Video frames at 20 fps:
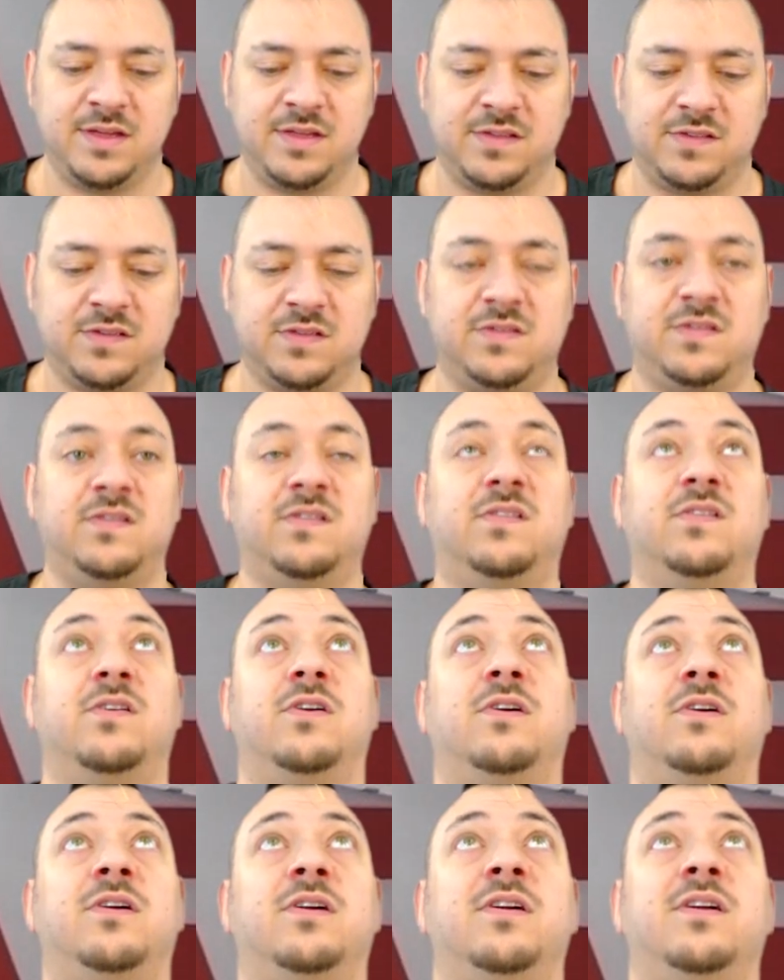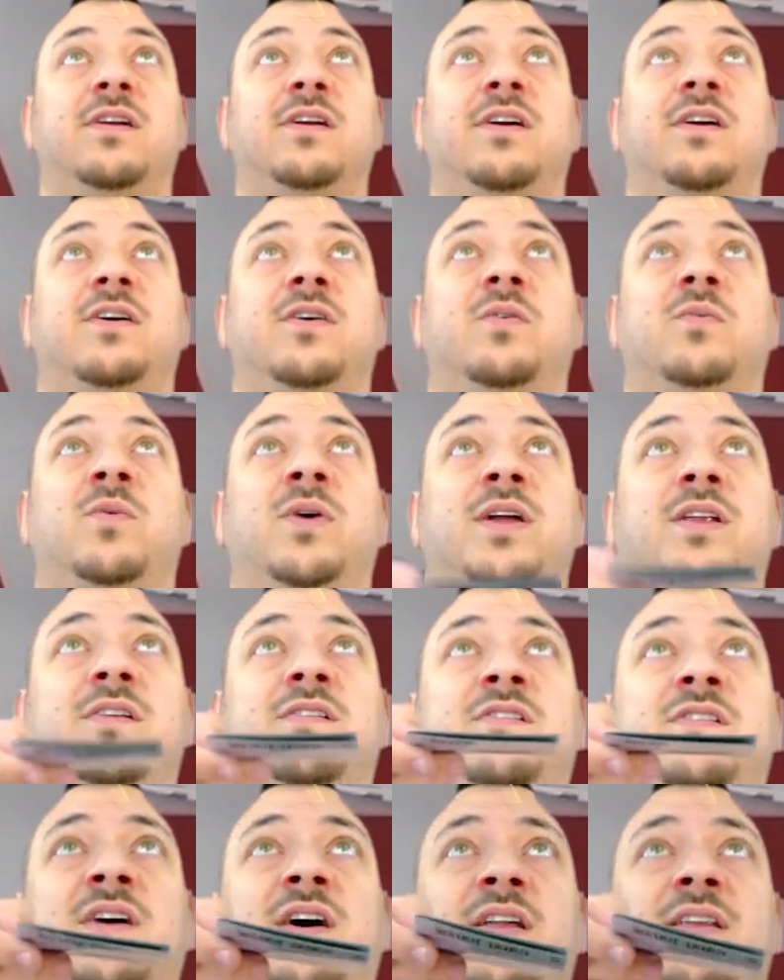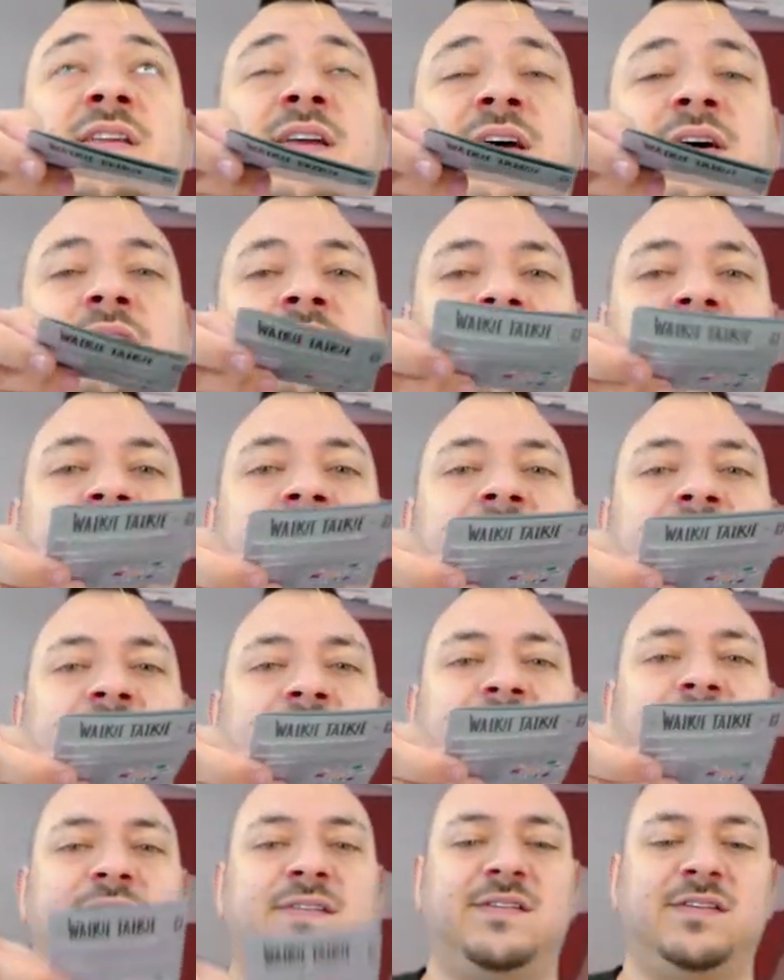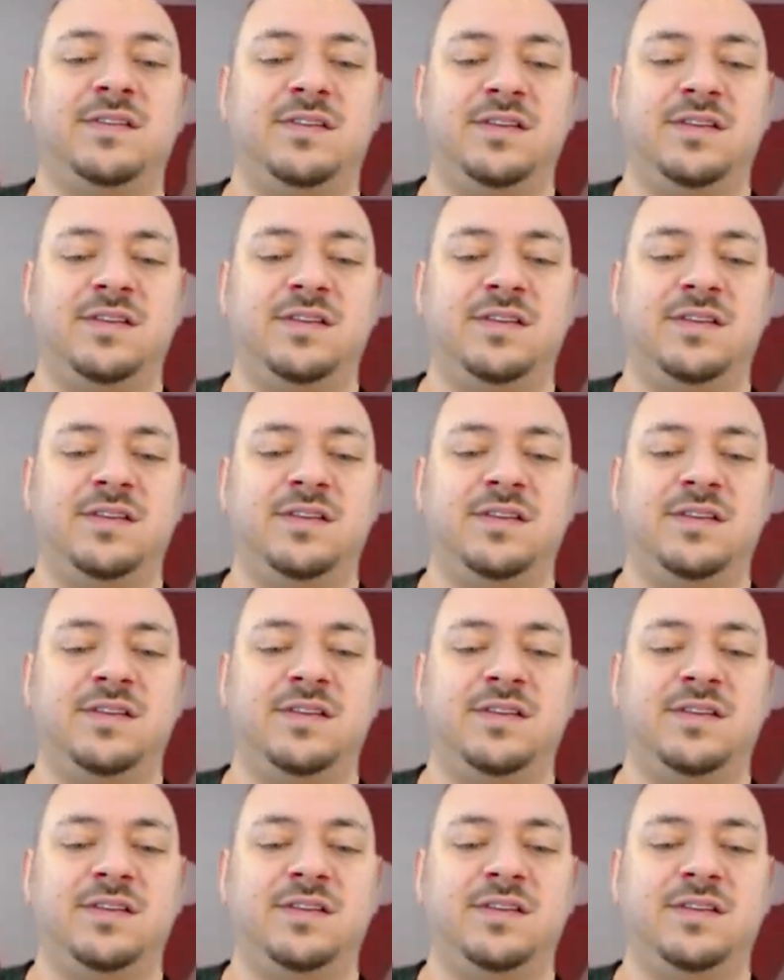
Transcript: So this is your way to jot down that.